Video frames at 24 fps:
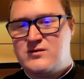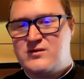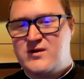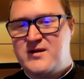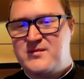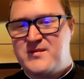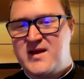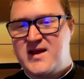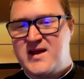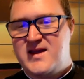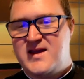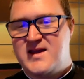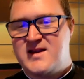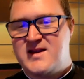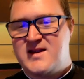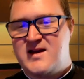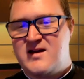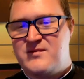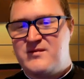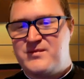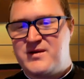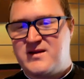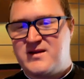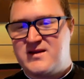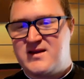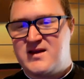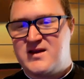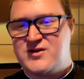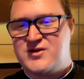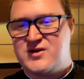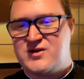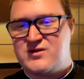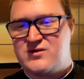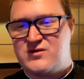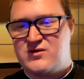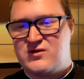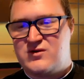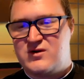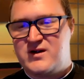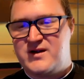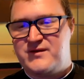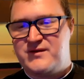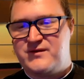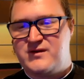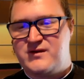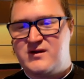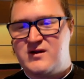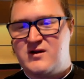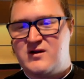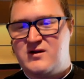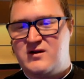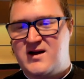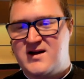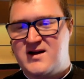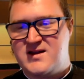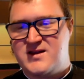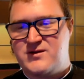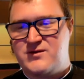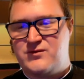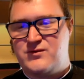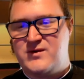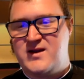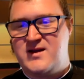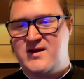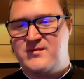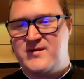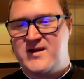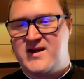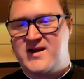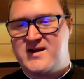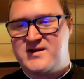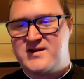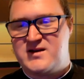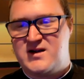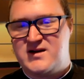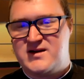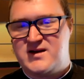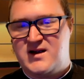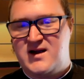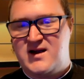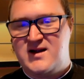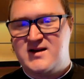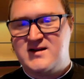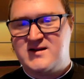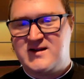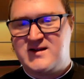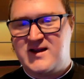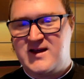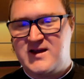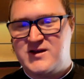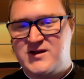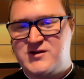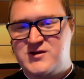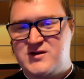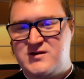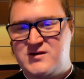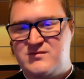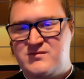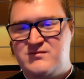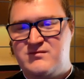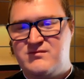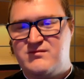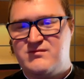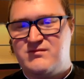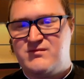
We may get out of position or even go lost wingman on the odd occasion,